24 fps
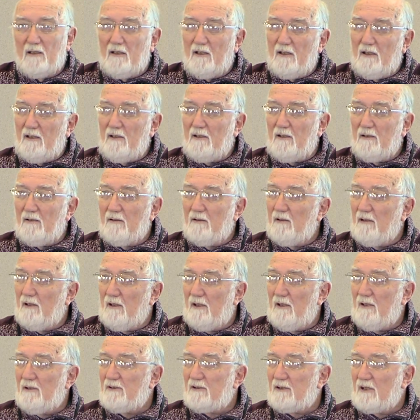he
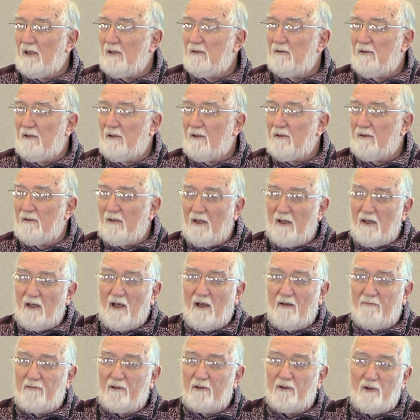said that they
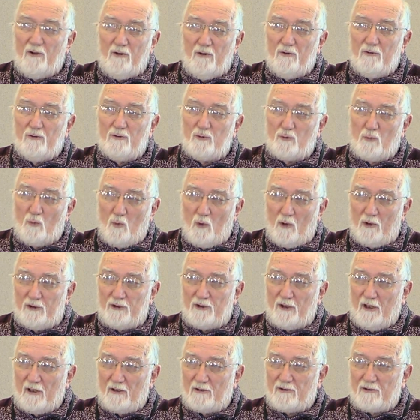have a huge war
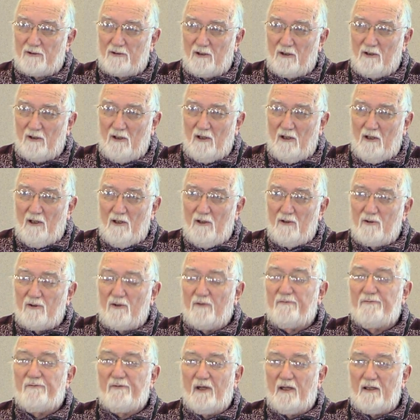chest
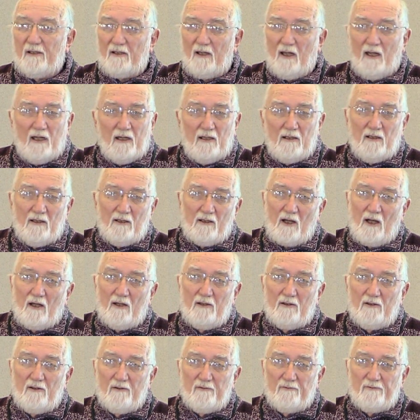to fight any
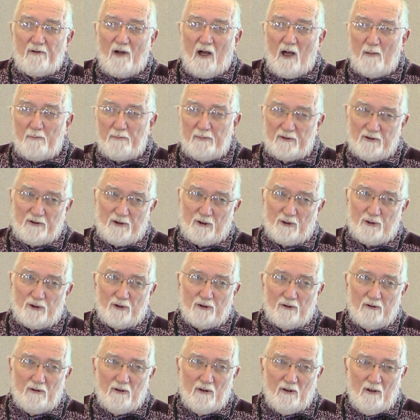kind of
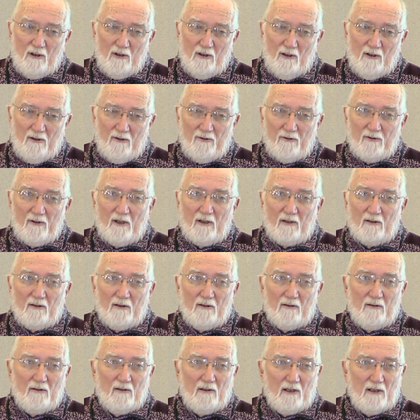opposition that
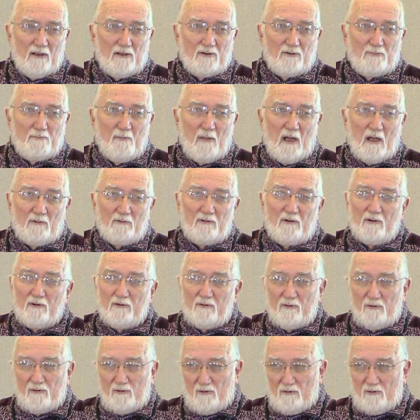is mounted